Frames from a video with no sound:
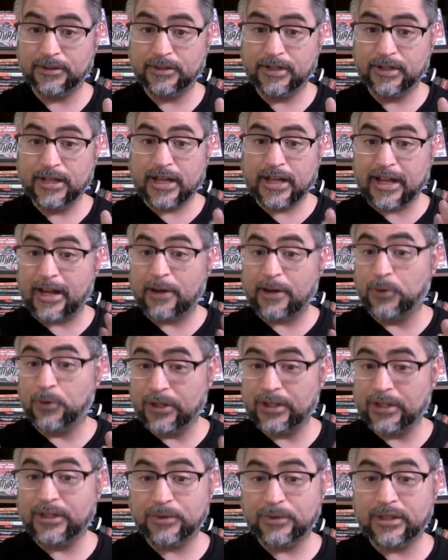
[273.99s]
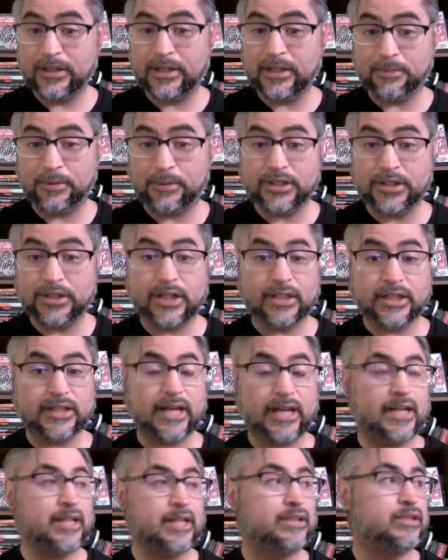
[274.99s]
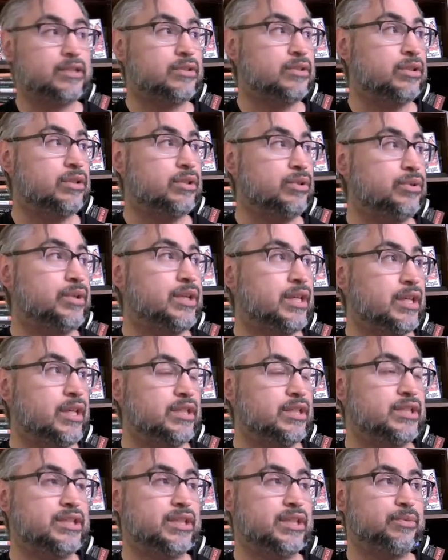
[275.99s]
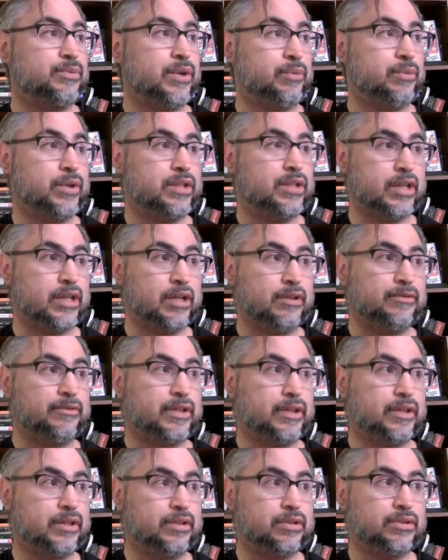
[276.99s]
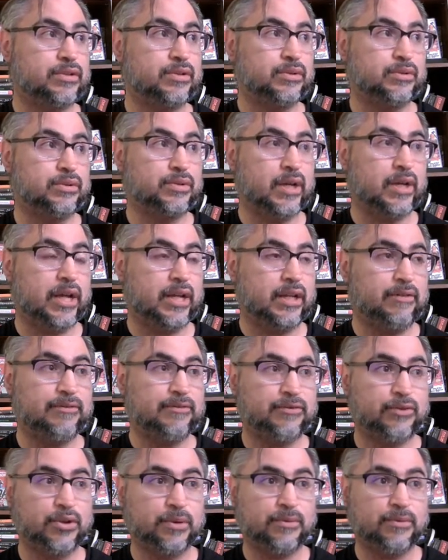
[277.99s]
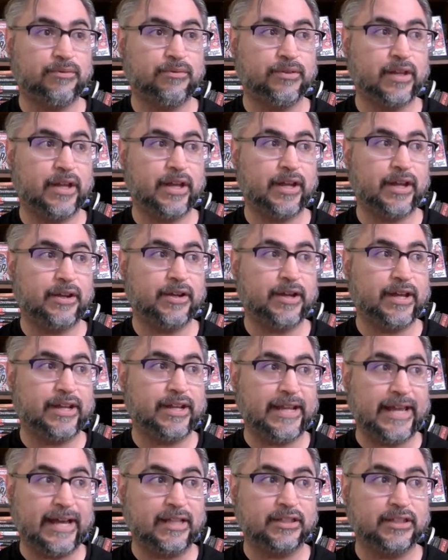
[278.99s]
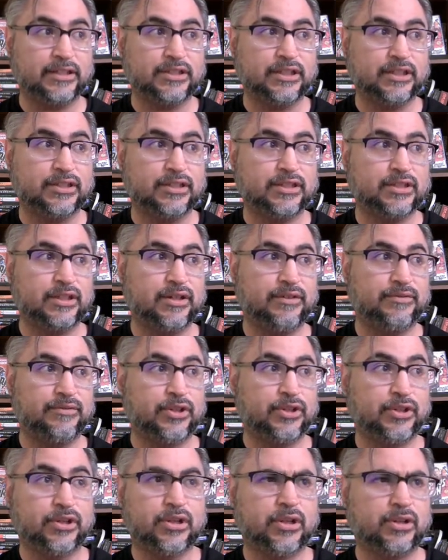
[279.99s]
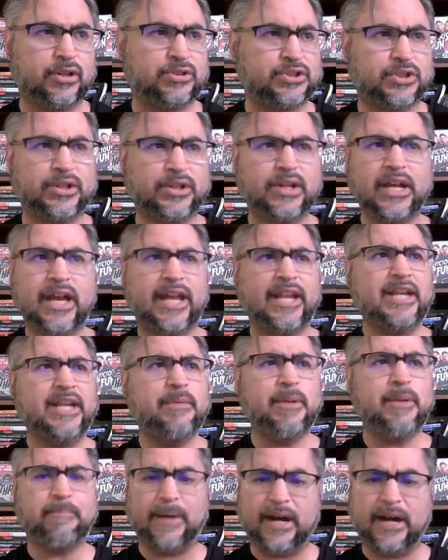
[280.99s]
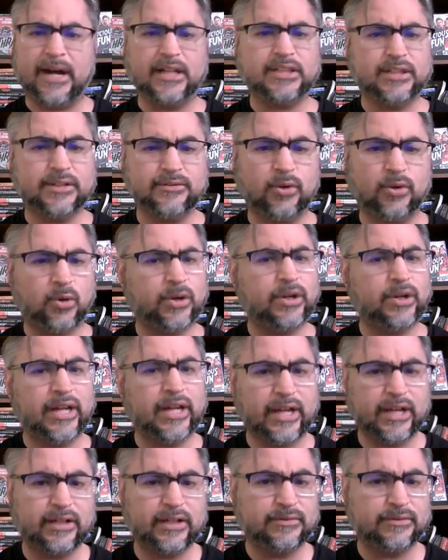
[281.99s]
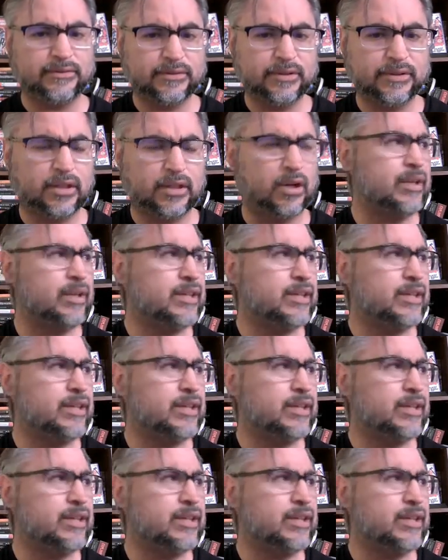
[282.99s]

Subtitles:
And I really, really appreciate that. It's too easy when we delve into any form of, like, analysis of nerd culture, and it could be positive or negative, you know?